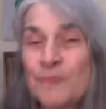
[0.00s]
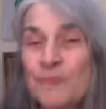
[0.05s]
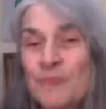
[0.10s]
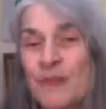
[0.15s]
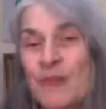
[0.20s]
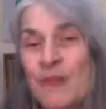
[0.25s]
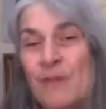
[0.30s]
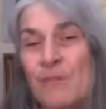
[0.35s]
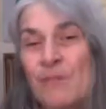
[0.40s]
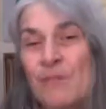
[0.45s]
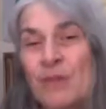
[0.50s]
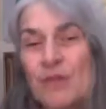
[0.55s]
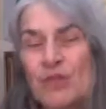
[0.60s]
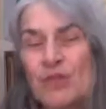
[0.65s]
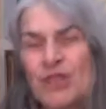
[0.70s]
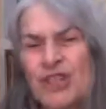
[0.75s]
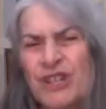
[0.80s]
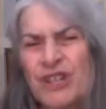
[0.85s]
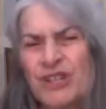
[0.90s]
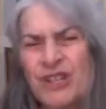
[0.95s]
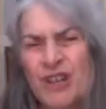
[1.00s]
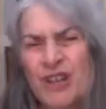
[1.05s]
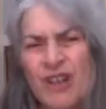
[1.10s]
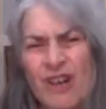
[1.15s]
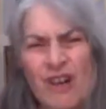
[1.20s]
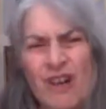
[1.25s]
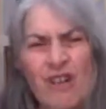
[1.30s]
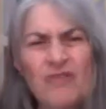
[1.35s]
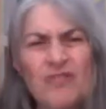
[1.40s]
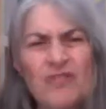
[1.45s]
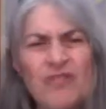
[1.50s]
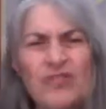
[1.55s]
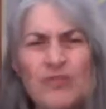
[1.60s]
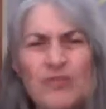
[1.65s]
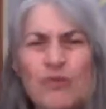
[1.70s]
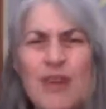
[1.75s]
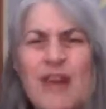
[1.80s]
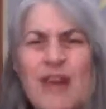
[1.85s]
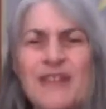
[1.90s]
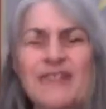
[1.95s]
the emotion of
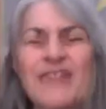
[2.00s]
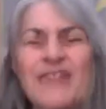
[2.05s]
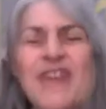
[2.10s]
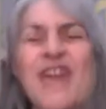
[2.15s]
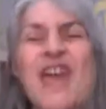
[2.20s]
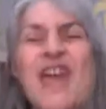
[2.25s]
stress